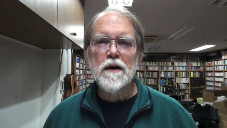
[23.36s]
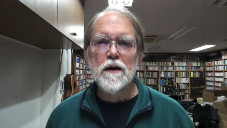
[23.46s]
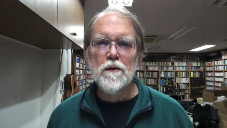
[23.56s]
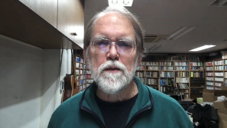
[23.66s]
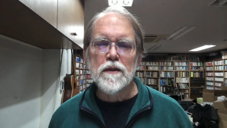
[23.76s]

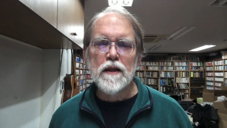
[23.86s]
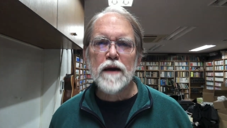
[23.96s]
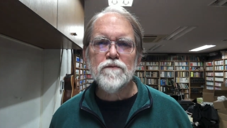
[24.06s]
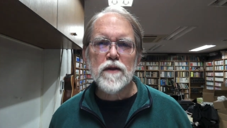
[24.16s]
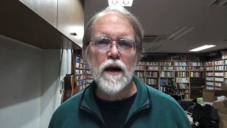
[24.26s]

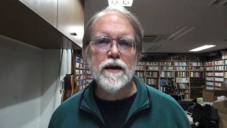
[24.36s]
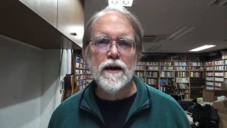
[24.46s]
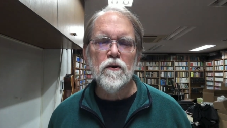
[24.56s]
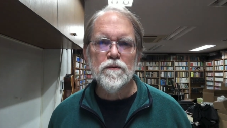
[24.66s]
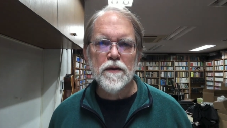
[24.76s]
lifelike,
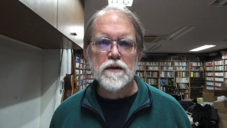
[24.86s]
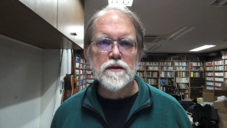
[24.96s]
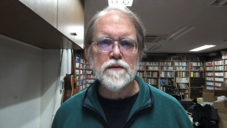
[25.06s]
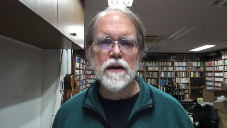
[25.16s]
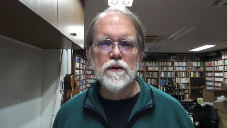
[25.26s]
how
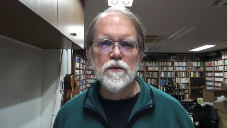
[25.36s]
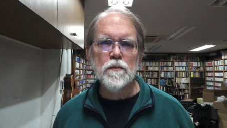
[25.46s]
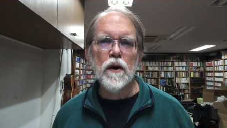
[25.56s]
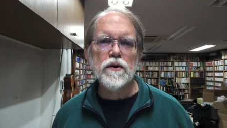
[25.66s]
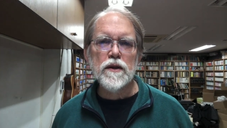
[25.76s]
effective, how
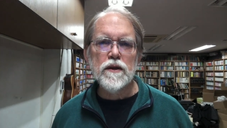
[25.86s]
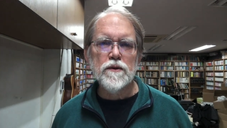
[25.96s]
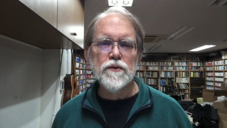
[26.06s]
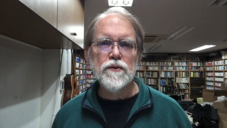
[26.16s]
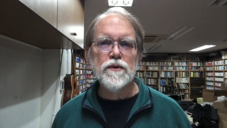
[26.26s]
smart it
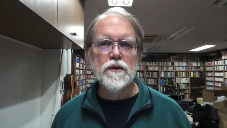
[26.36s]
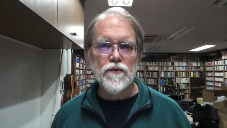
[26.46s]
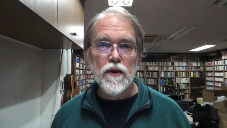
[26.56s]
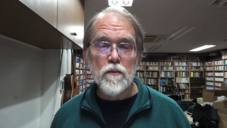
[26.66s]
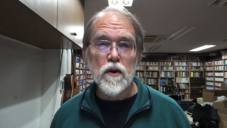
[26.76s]
is in
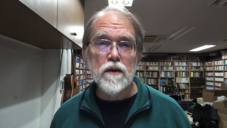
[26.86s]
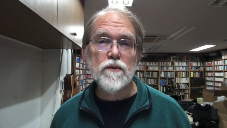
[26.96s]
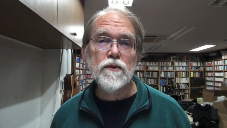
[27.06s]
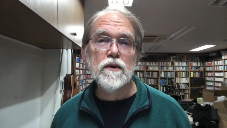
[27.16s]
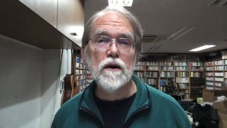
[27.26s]
some
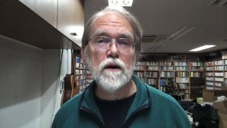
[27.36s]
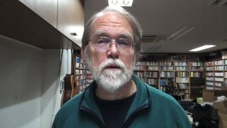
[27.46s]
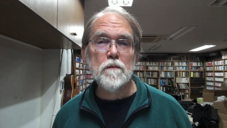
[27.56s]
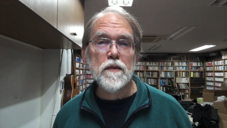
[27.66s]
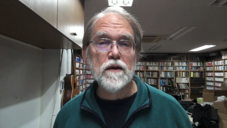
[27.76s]
ways,
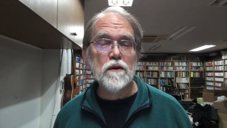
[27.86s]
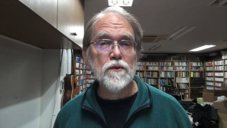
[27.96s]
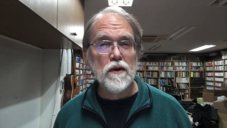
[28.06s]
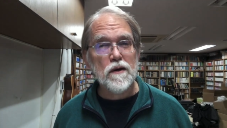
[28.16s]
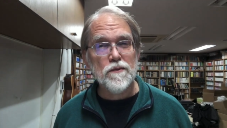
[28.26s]
and
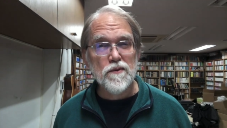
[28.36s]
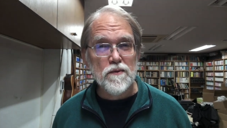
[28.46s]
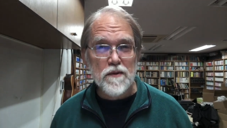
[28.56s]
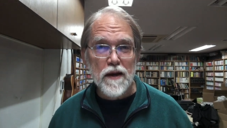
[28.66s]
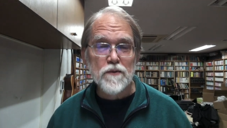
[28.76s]
also how
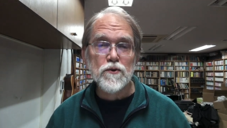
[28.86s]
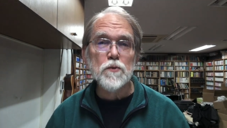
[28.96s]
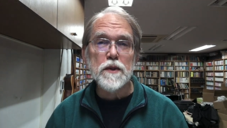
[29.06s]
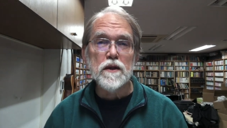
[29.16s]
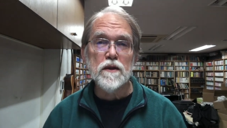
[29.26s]

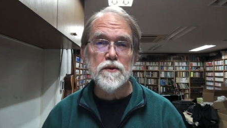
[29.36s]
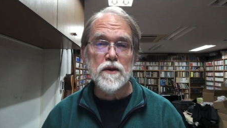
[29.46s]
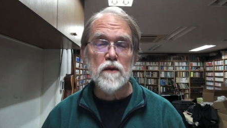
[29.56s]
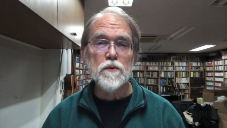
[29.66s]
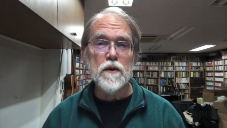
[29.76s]
stupid it is
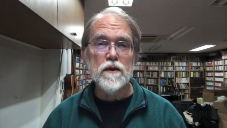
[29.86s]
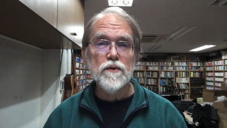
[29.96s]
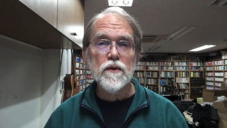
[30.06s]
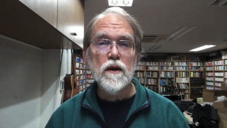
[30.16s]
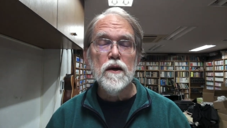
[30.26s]
in other
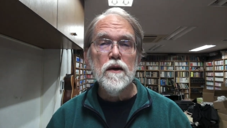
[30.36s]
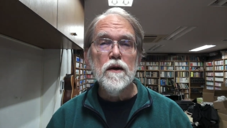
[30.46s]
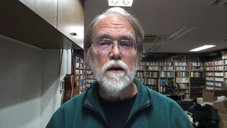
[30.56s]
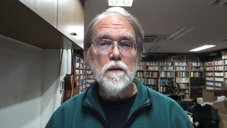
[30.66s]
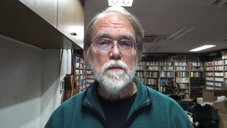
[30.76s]
ways.
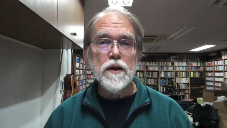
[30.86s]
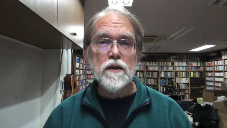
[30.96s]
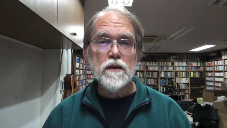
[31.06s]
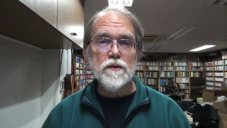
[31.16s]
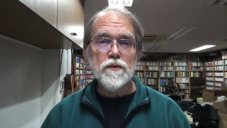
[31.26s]
But
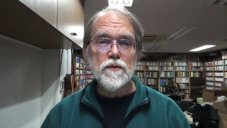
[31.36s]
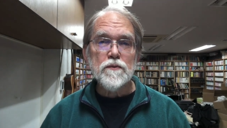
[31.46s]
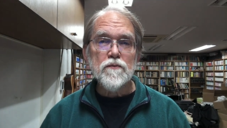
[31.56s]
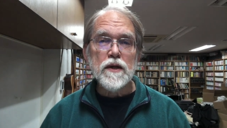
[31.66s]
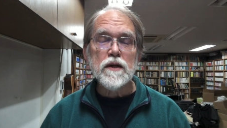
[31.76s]
it
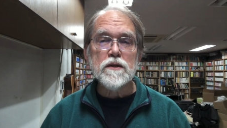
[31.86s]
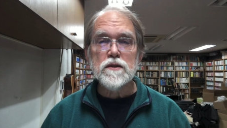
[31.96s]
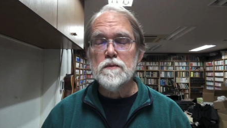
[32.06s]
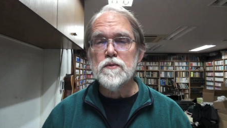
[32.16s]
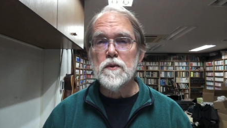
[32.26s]
really
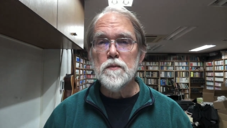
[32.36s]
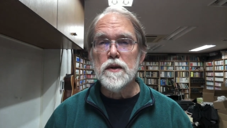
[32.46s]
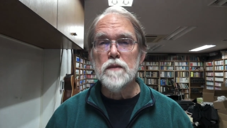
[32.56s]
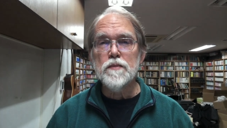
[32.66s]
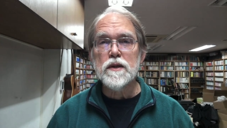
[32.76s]
seems to
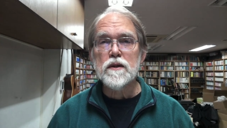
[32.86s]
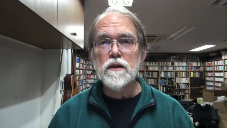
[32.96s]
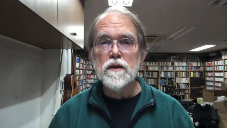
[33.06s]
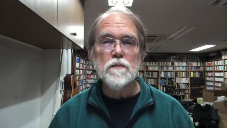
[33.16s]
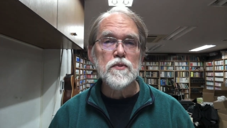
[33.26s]
be a big
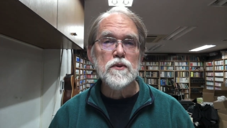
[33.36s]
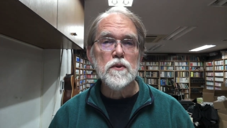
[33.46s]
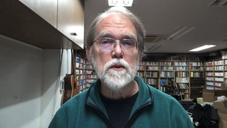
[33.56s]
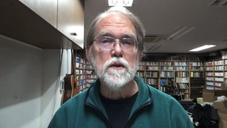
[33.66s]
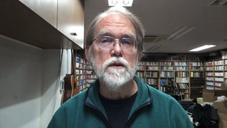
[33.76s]
leap
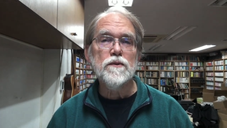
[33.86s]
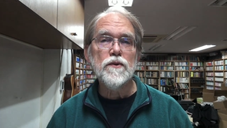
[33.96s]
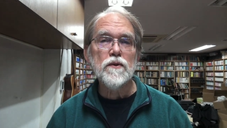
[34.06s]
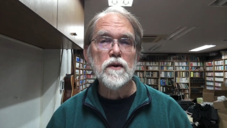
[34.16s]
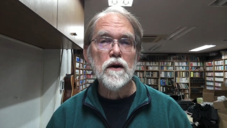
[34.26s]

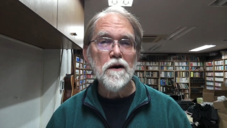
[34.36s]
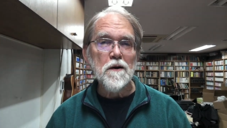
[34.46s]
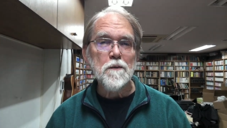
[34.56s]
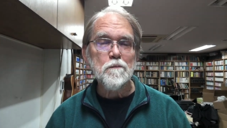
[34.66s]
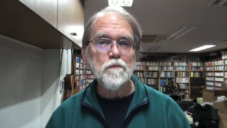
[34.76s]
towards
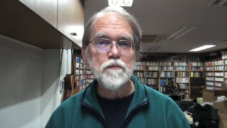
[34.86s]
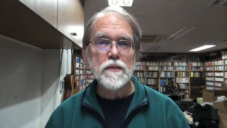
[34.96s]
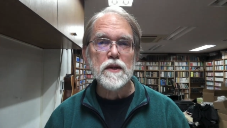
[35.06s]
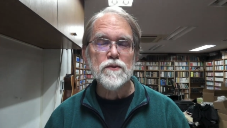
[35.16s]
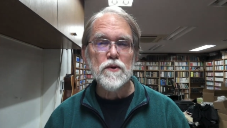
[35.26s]

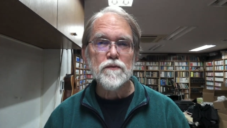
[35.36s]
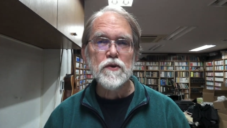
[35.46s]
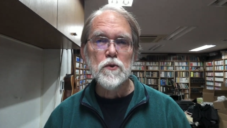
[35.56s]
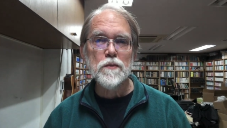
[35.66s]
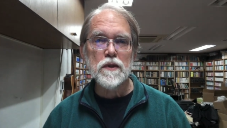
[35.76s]
sort of
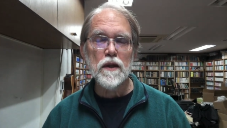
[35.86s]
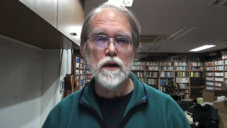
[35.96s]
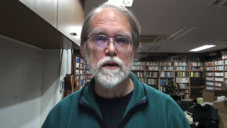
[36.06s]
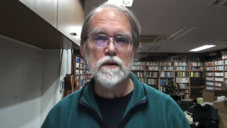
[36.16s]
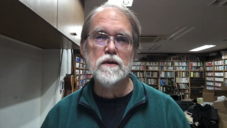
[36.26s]

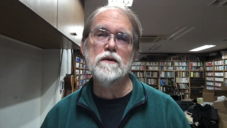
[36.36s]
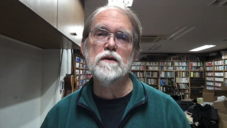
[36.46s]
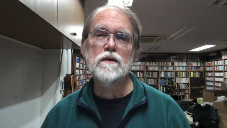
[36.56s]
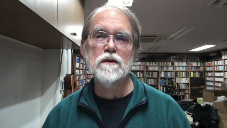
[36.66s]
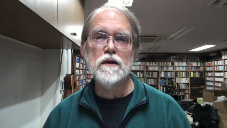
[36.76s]
human-like
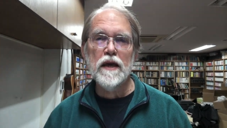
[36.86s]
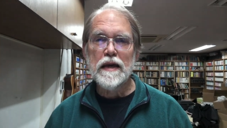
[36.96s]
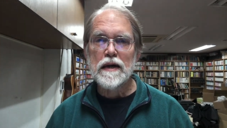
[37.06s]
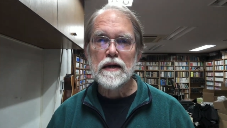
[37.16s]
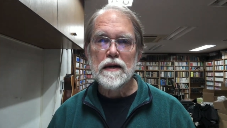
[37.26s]

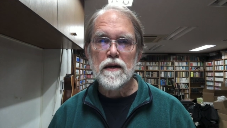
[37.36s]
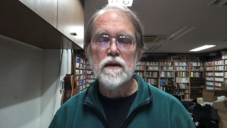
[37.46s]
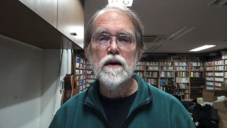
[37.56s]
AI.